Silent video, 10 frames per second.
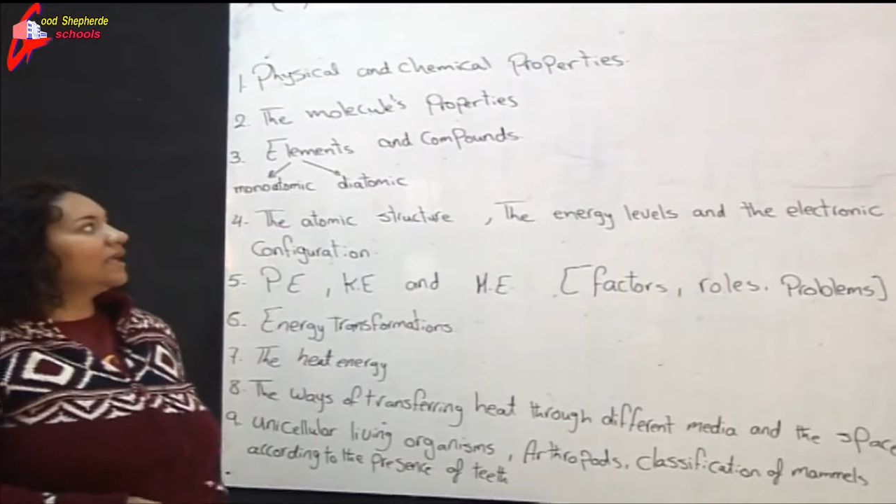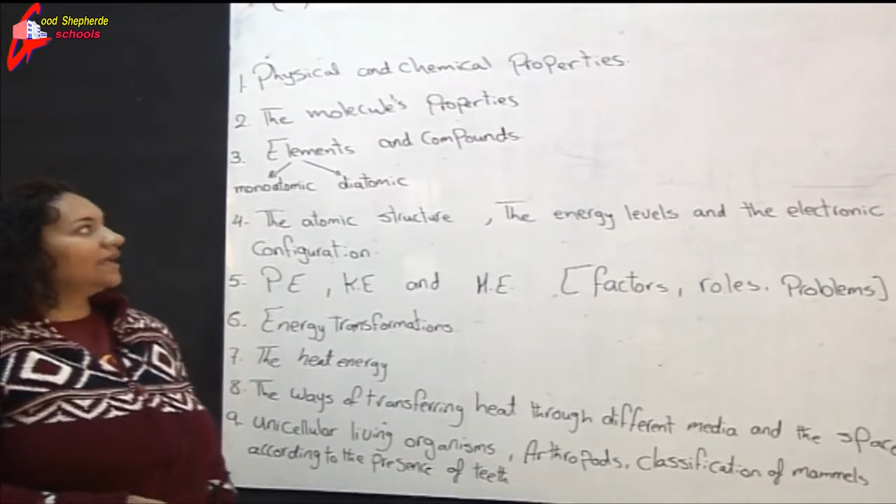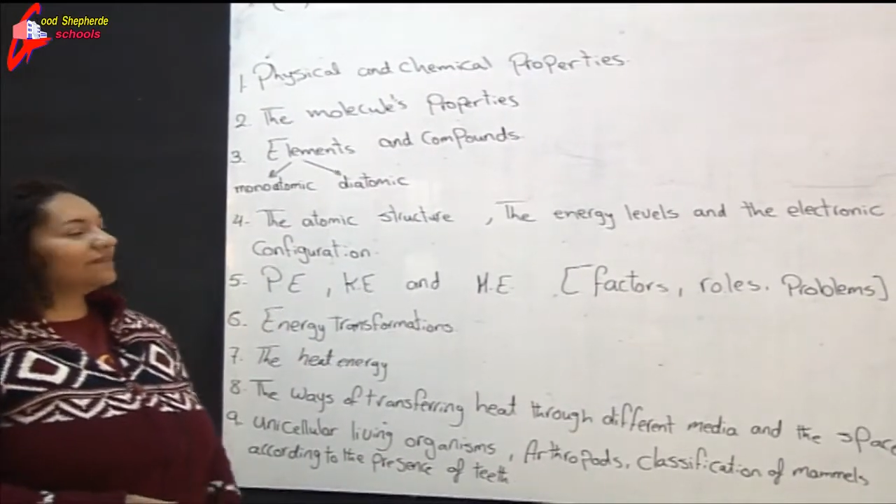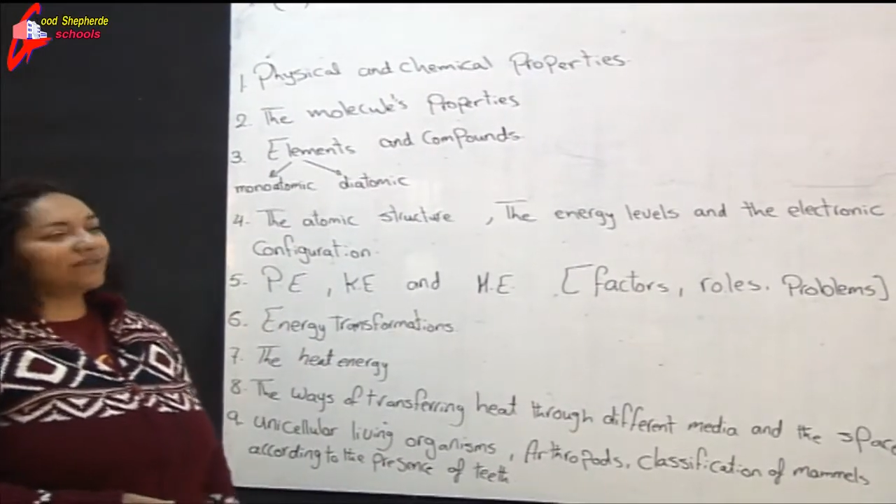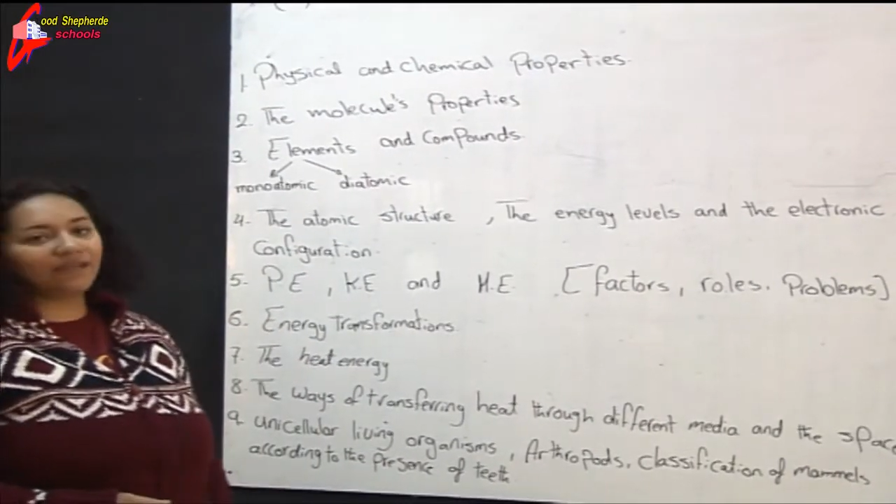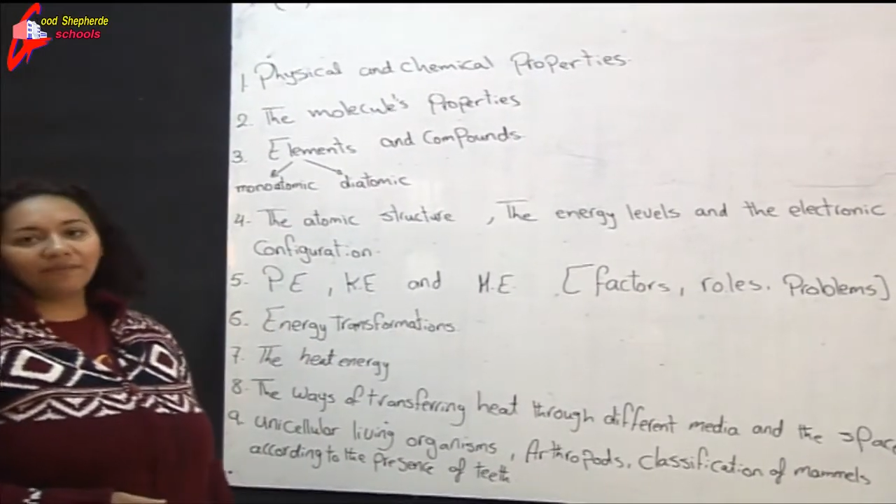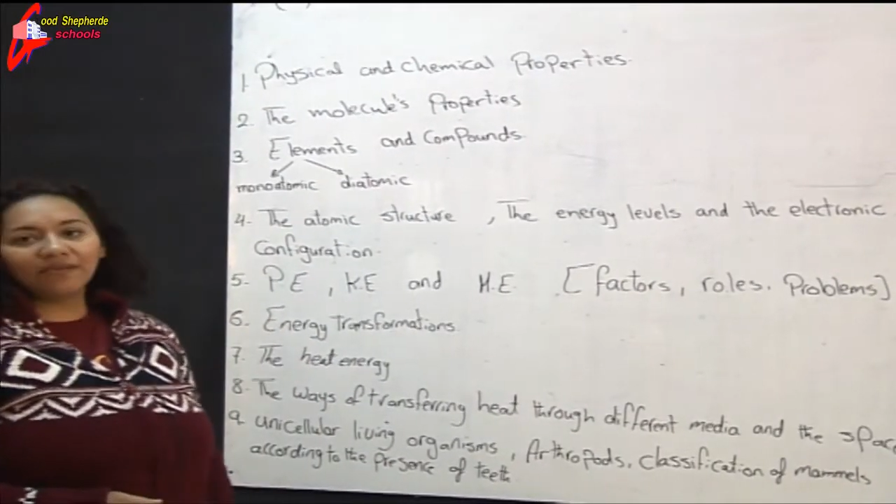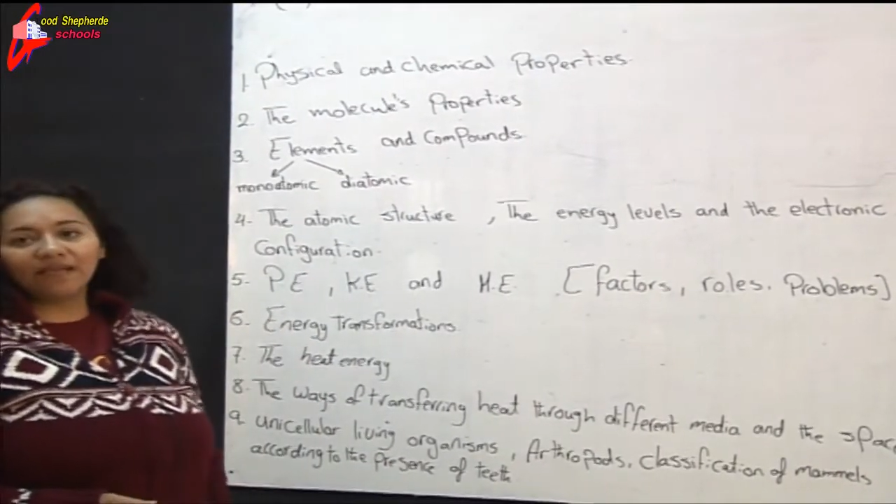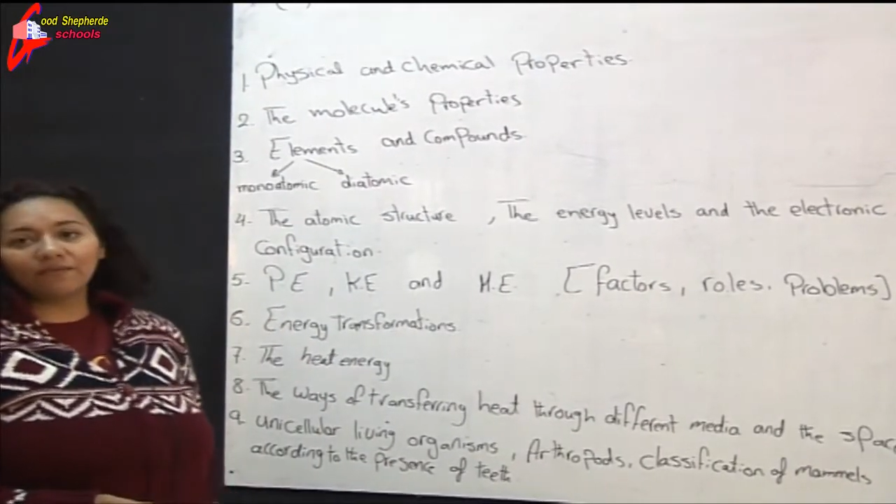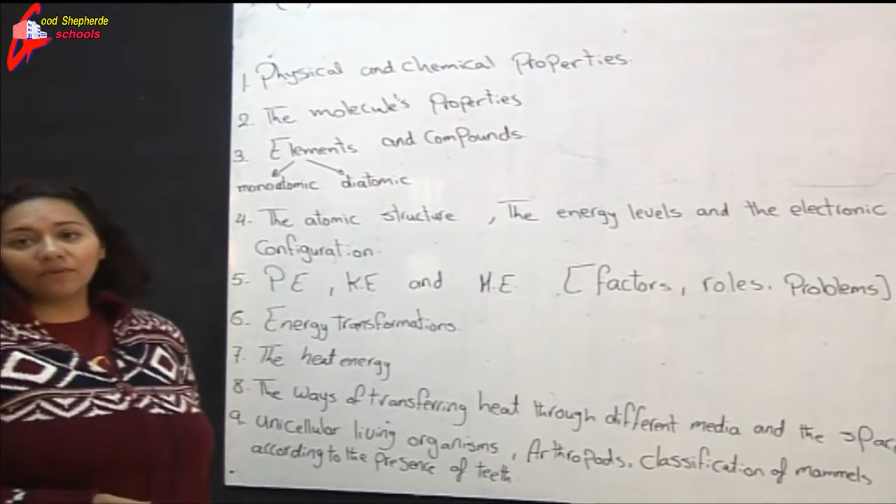In the
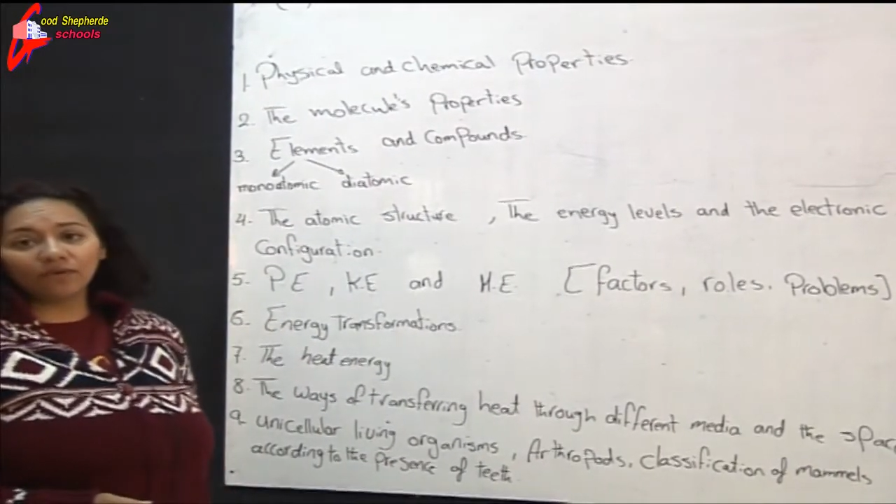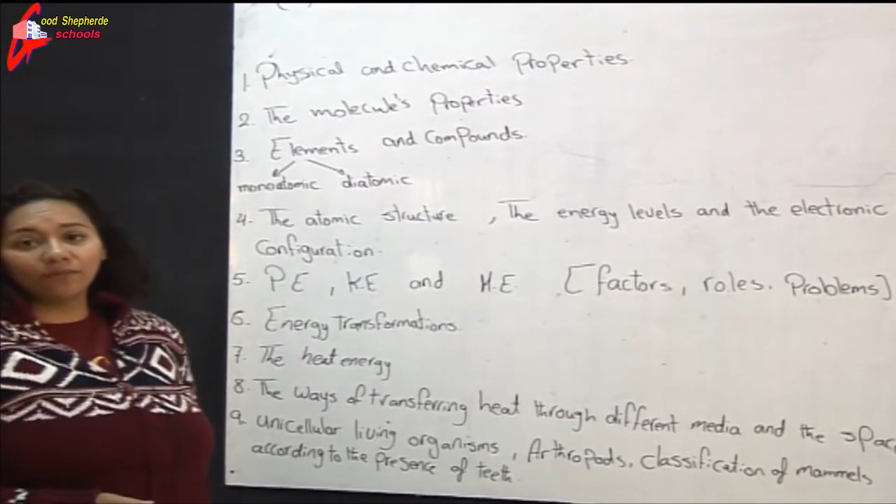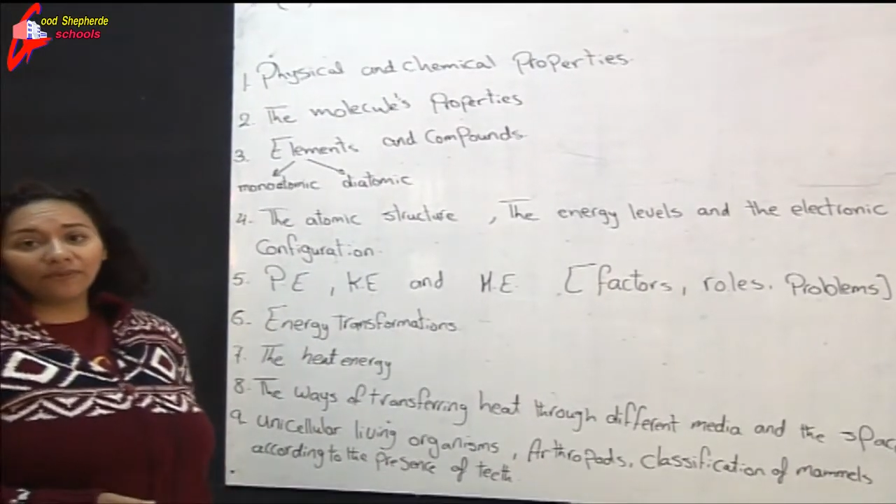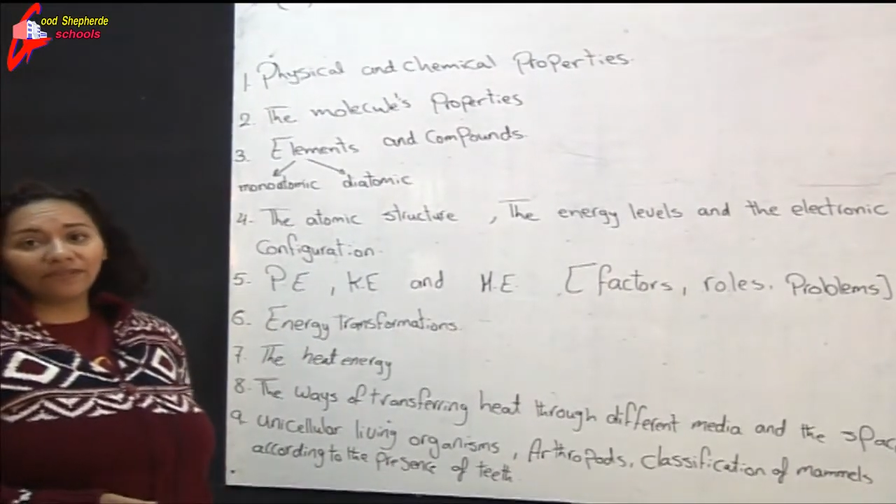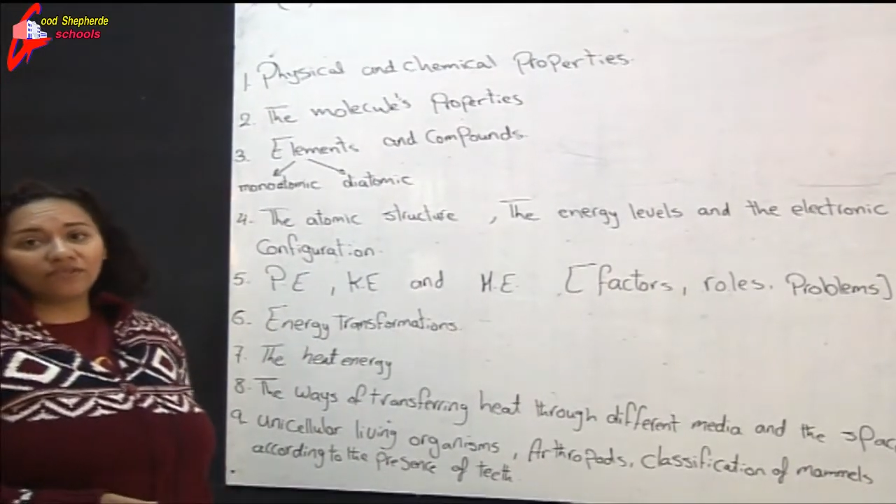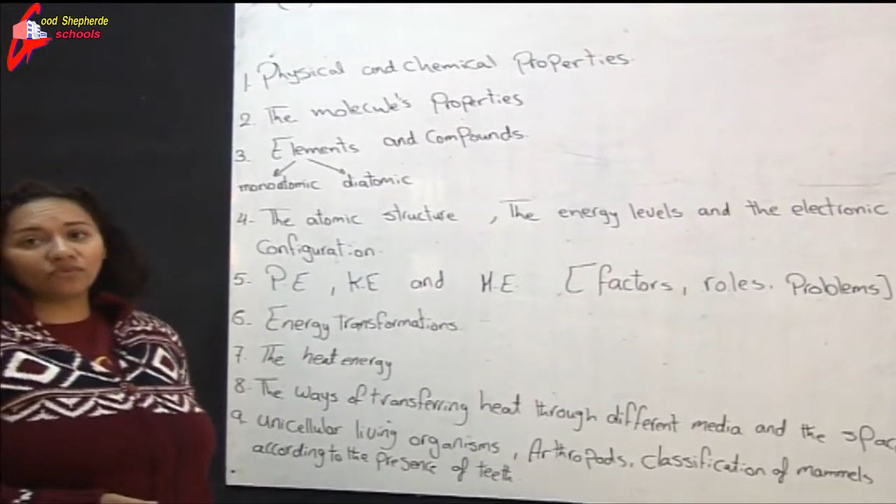chemical properties,